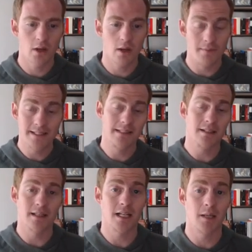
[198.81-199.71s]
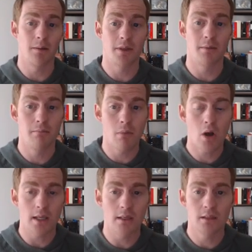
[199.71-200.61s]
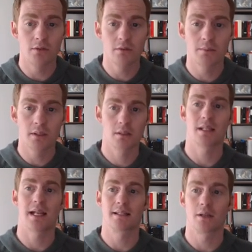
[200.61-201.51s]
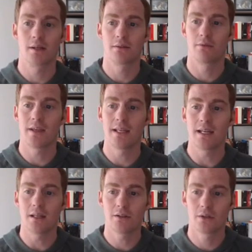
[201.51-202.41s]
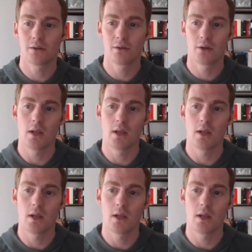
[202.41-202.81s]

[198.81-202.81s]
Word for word: This is just going to come up with a mock interview because that's going to feed into